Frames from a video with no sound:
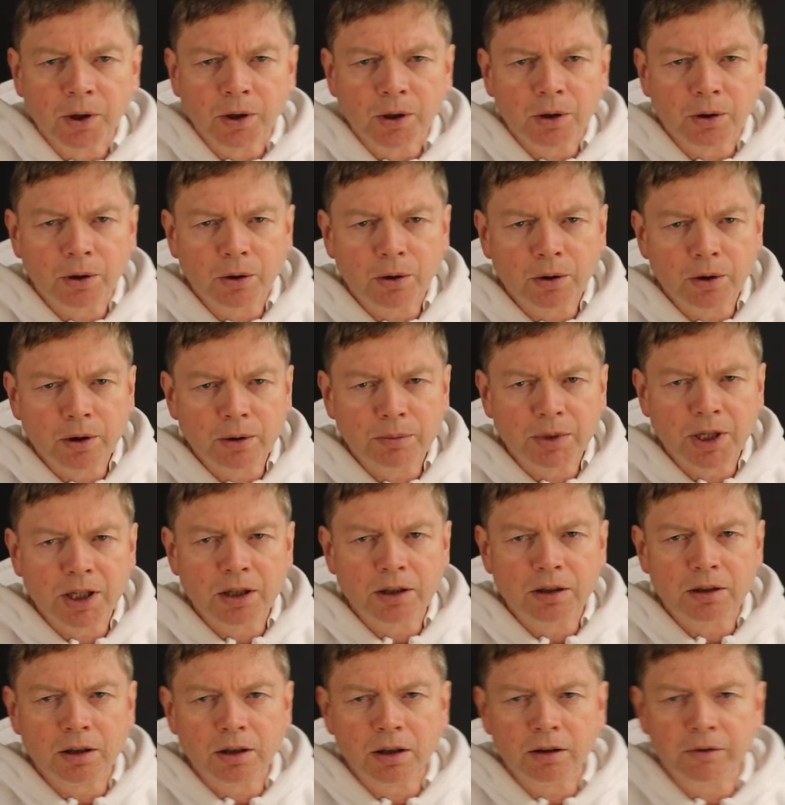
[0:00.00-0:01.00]
Glory
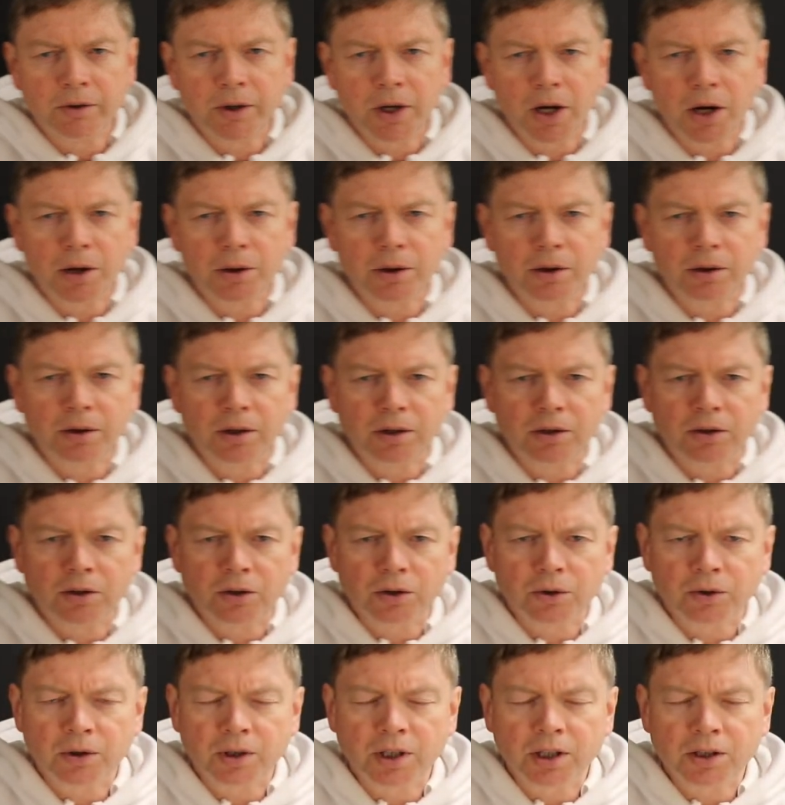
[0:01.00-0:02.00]
be to the Father, and
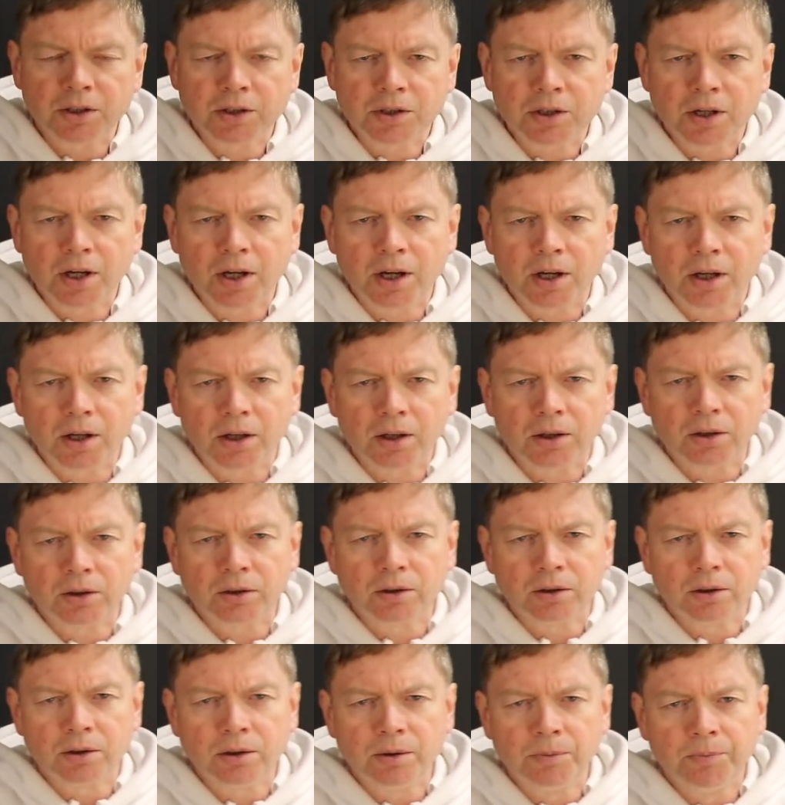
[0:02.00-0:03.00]
to the
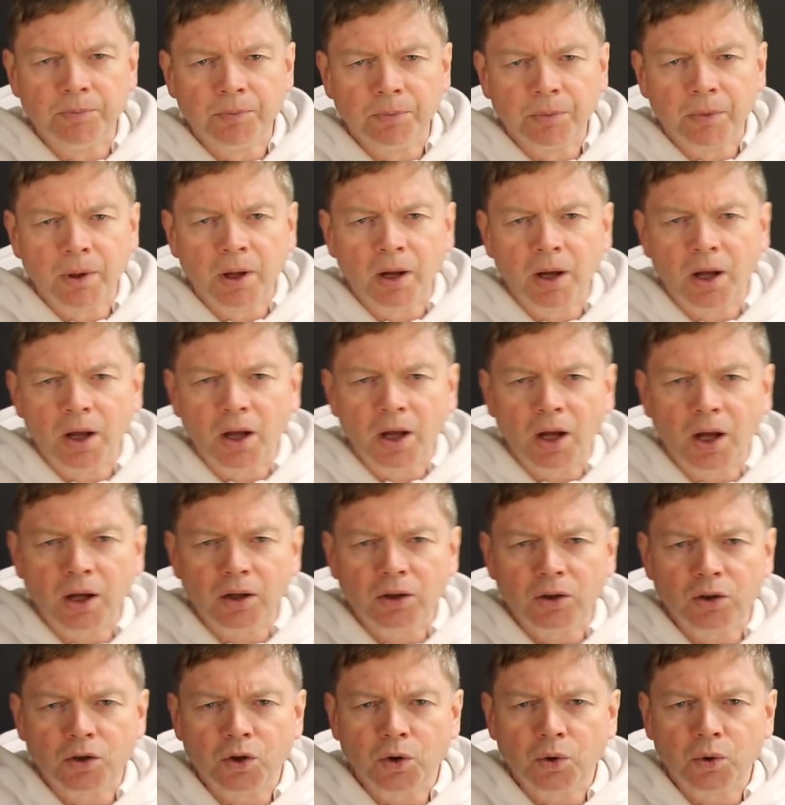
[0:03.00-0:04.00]
Son,
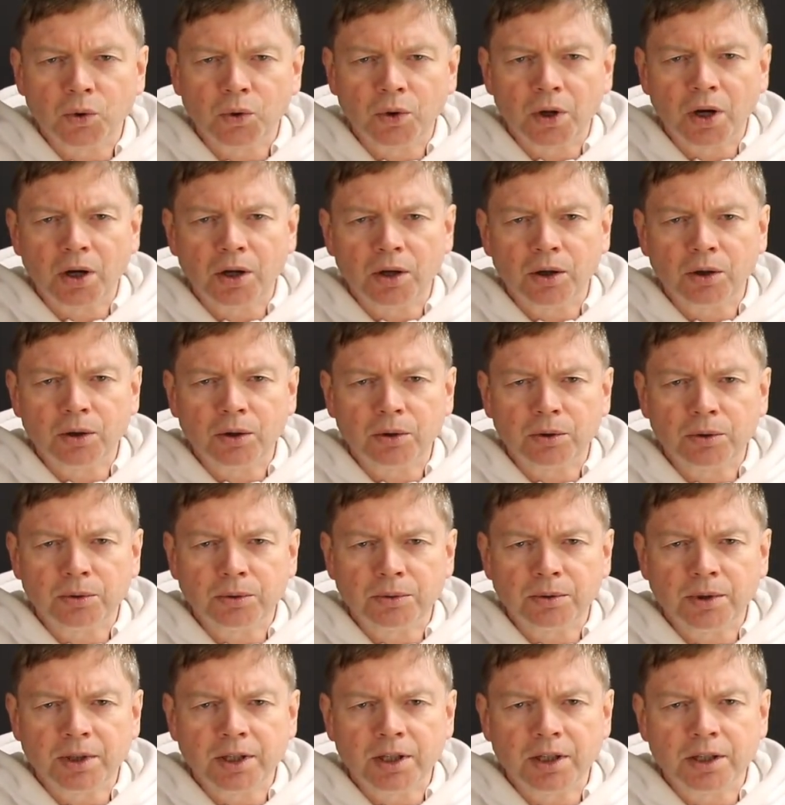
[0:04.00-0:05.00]
and to the
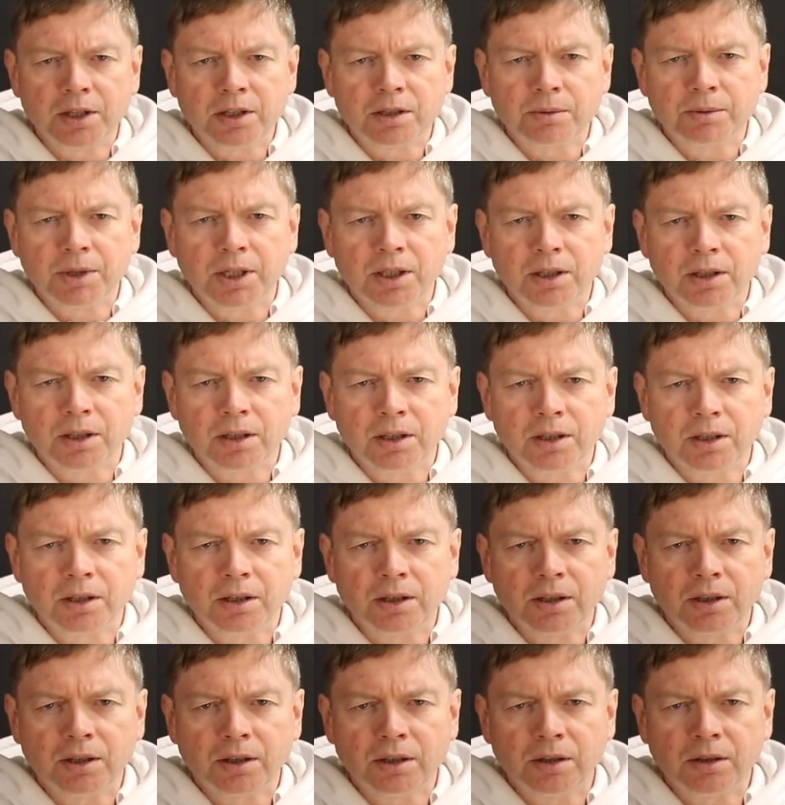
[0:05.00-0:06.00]
Holy
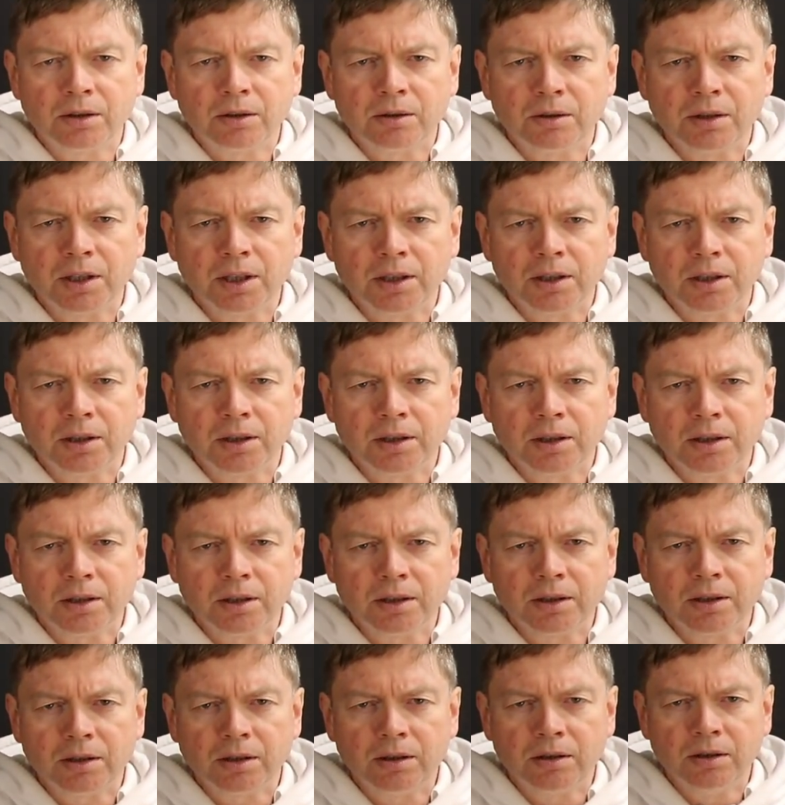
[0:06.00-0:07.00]

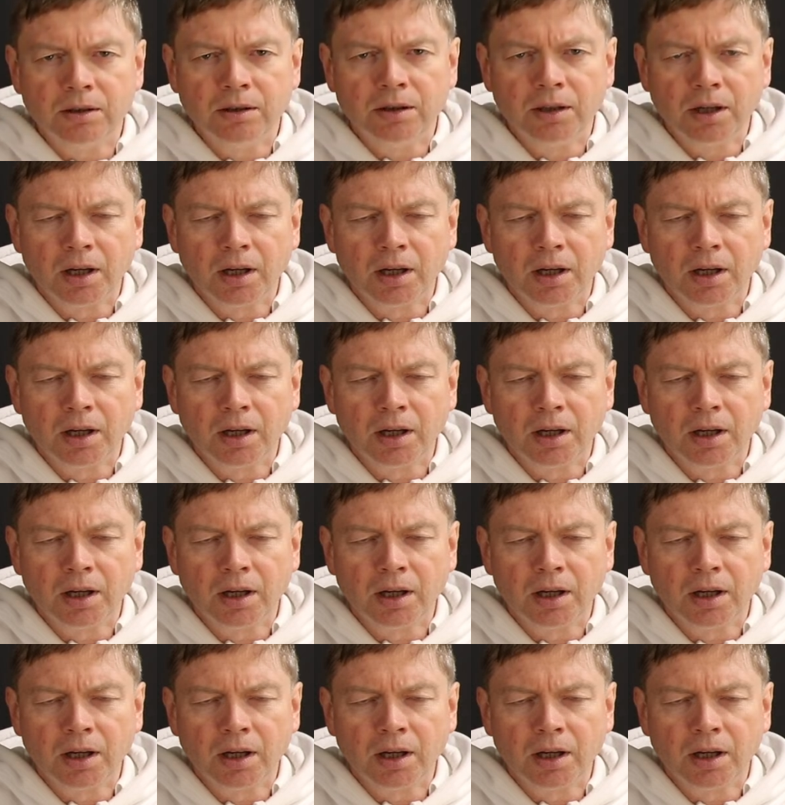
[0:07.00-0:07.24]
Spirit,